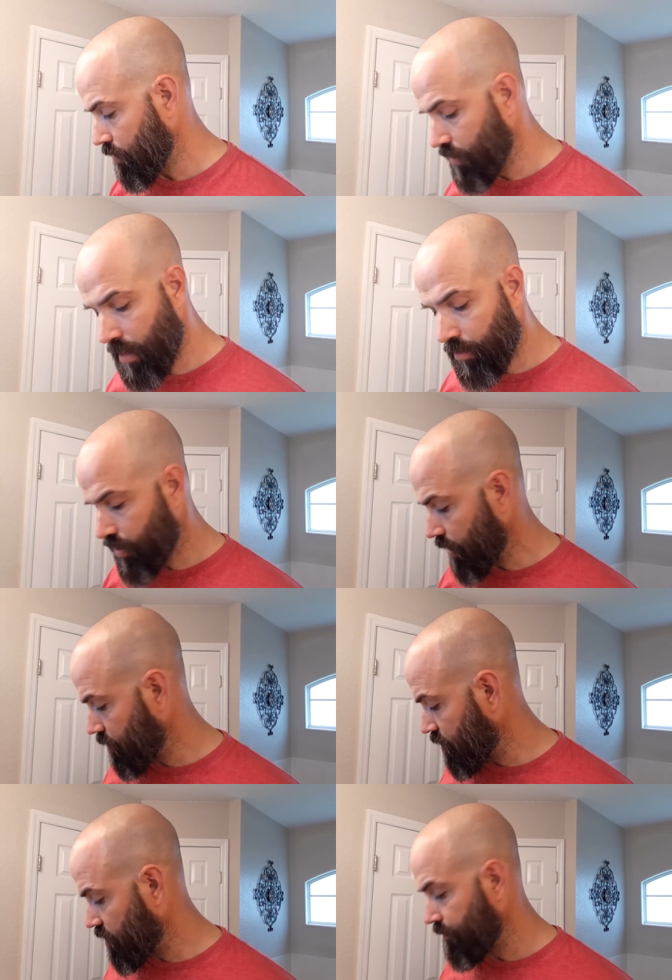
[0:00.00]
double check
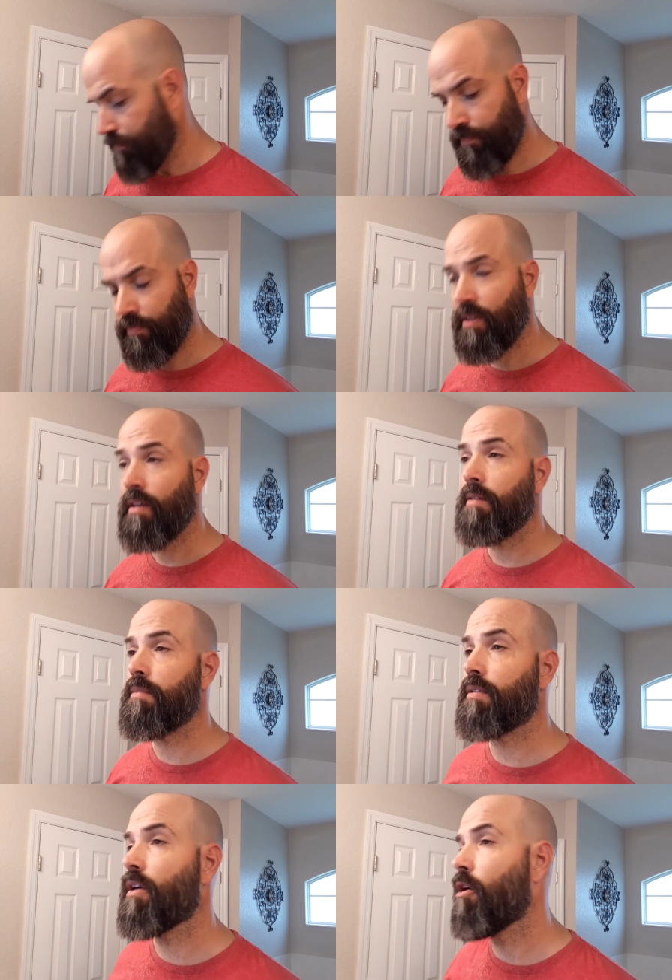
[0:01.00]
this
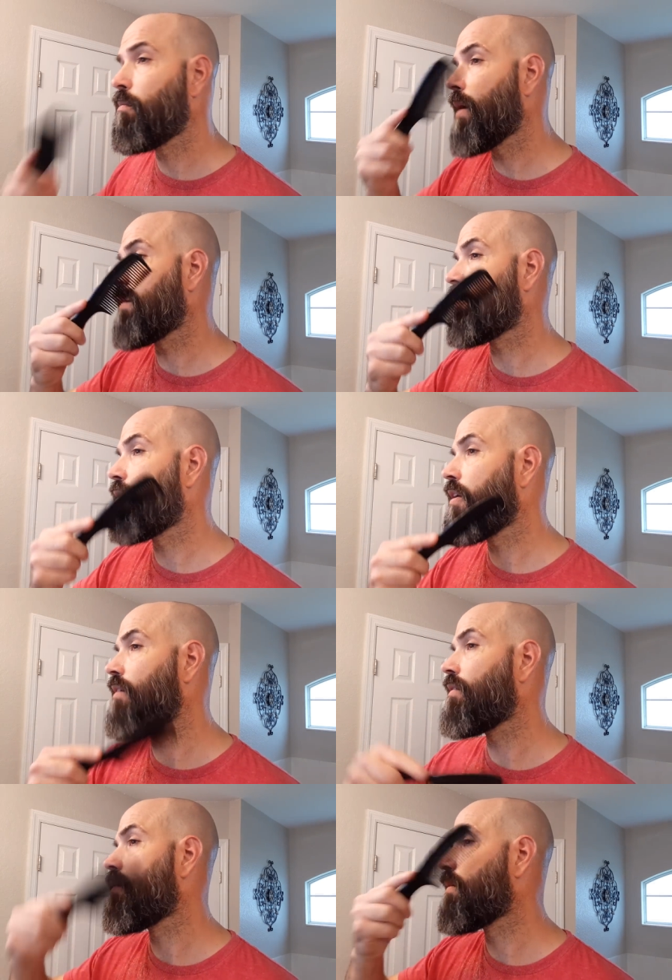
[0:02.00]
comb back through it.